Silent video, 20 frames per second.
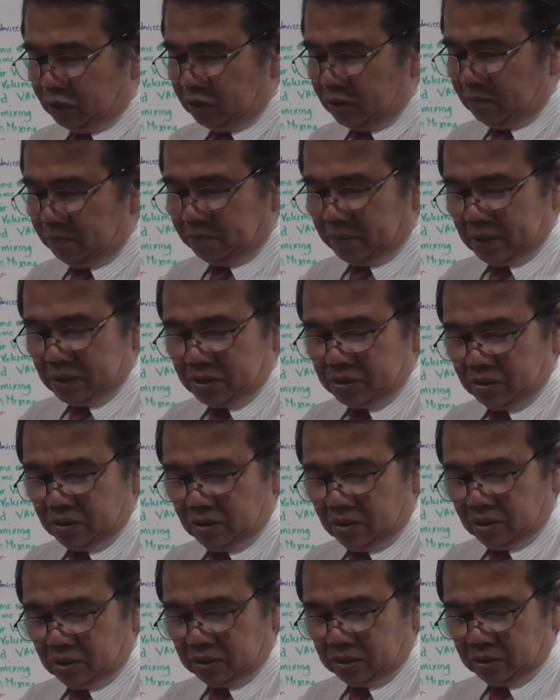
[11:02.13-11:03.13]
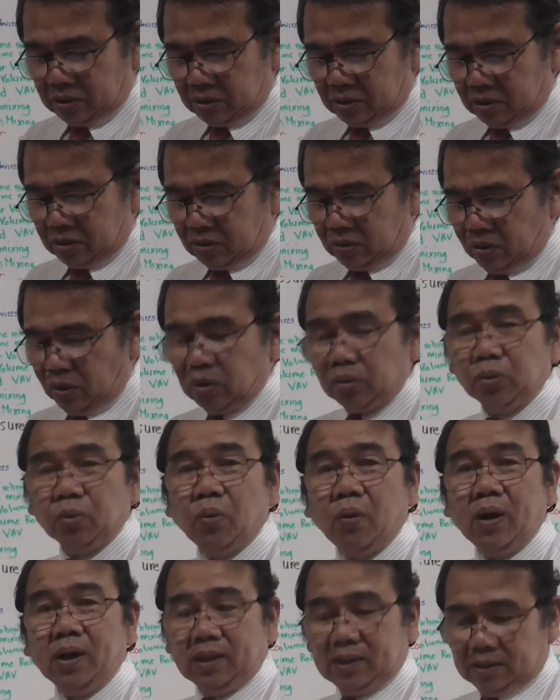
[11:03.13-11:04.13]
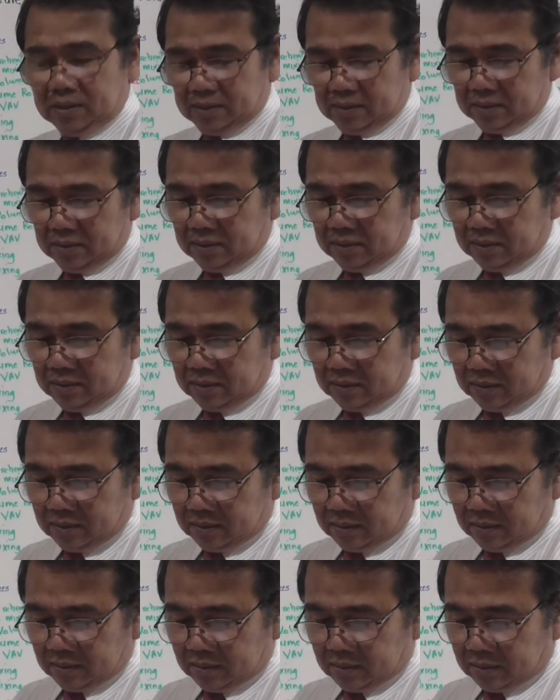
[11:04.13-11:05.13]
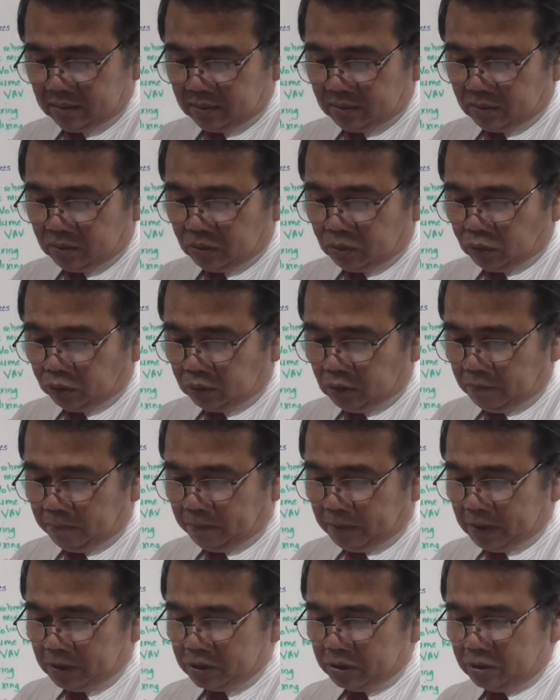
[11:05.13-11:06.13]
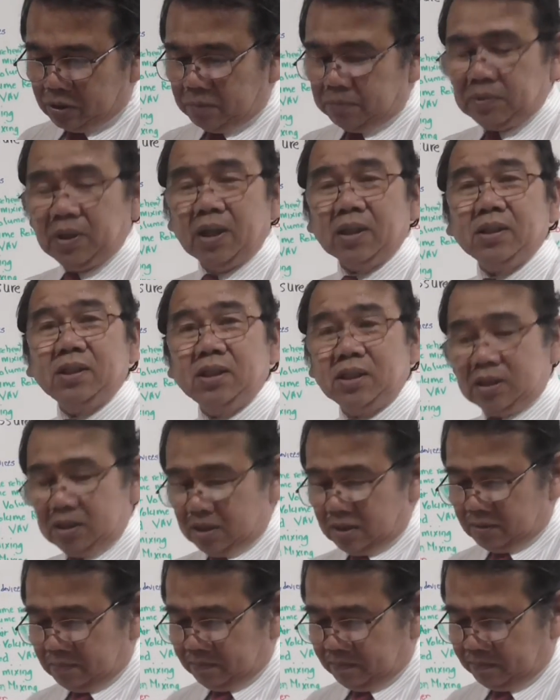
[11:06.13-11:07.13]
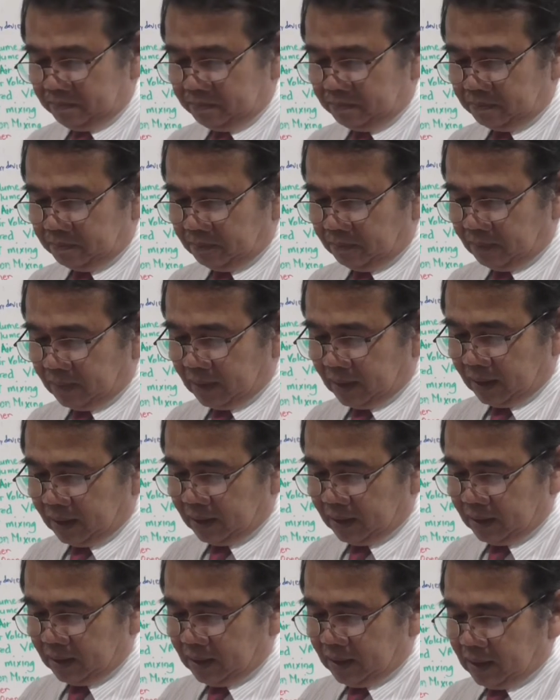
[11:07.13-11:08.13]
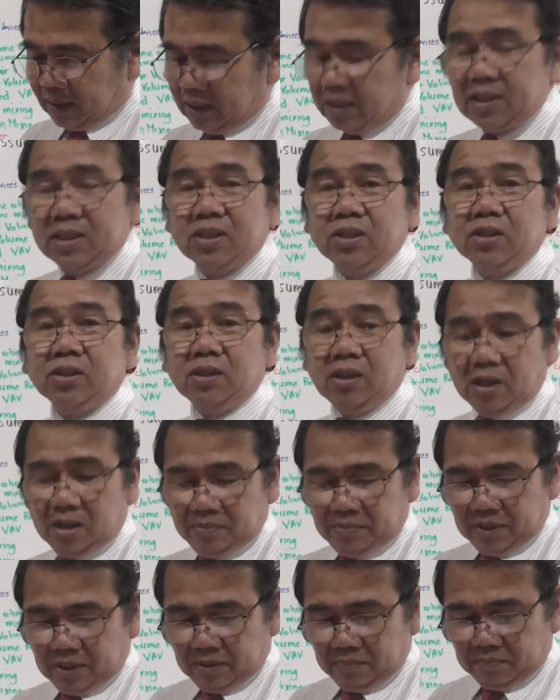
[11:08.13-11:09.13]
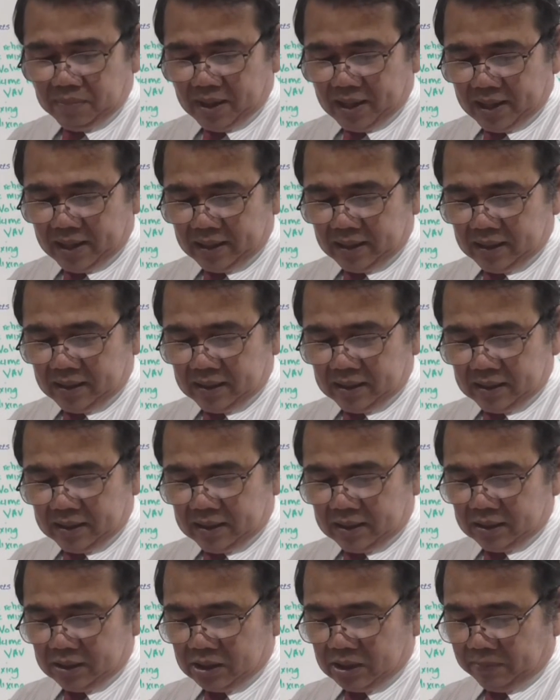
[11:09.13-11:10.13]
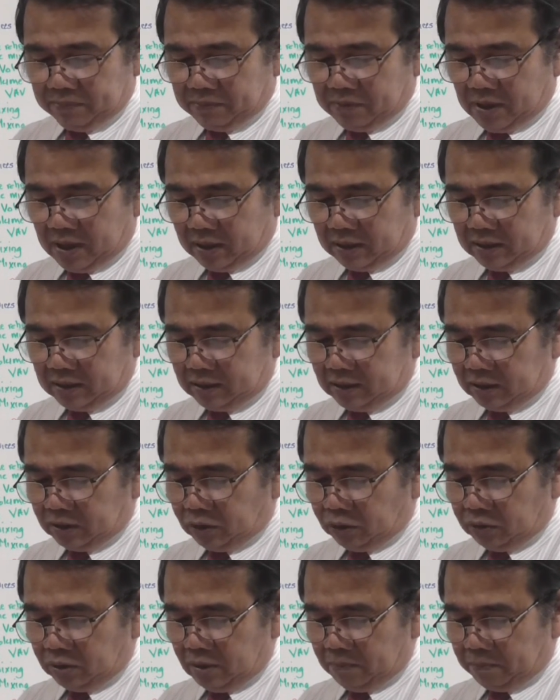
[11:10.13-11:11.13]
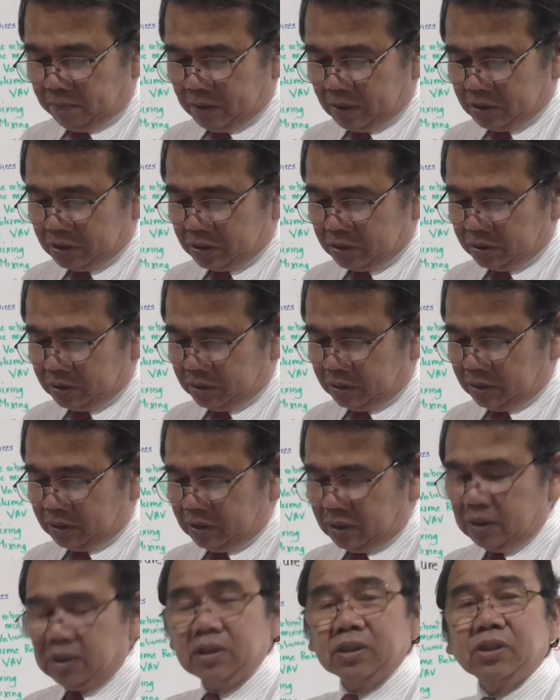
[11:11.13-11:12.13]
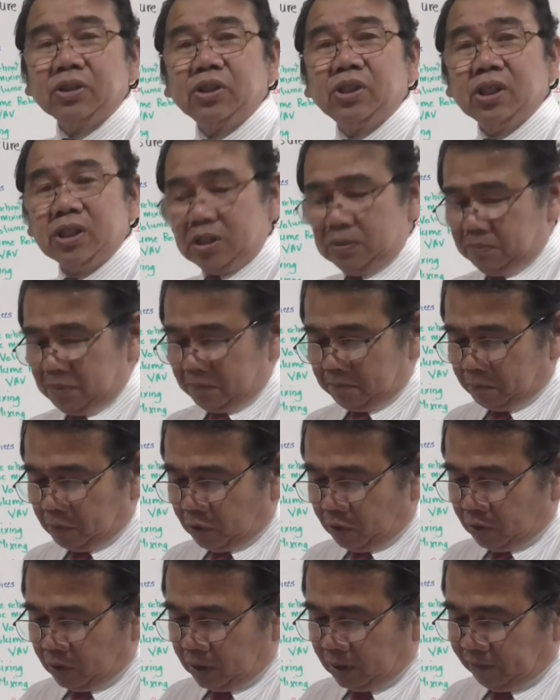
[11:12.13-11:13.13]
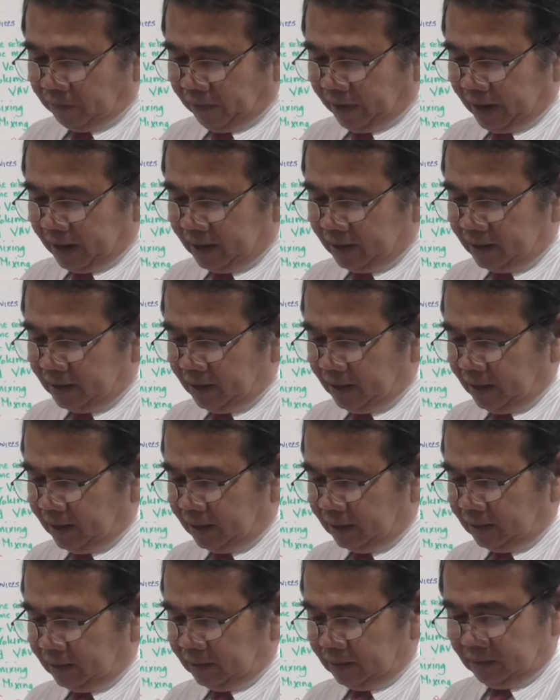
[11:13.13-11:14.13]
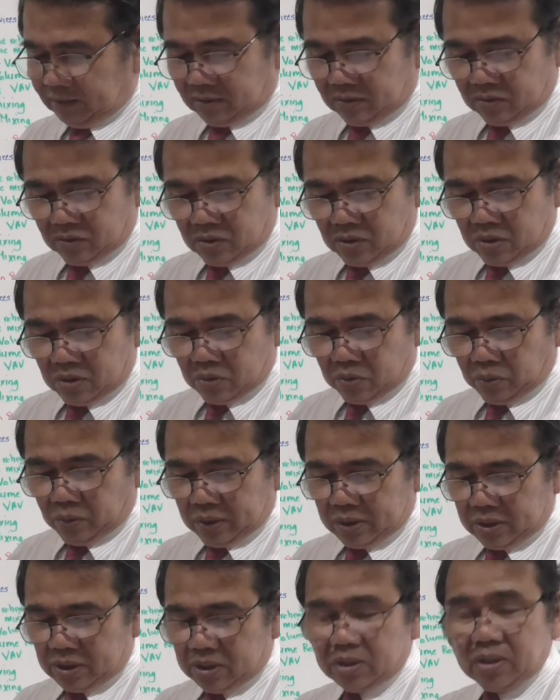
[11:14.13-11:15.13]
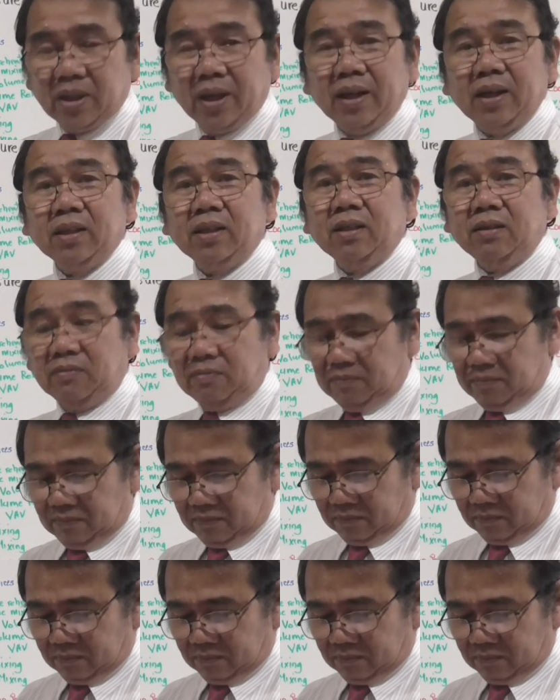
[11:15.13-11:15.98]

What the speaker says: total pressure loss. Note 1. Total pressure of duct system is determined by subtracting the total pressure just before the fan inlet, which is negative,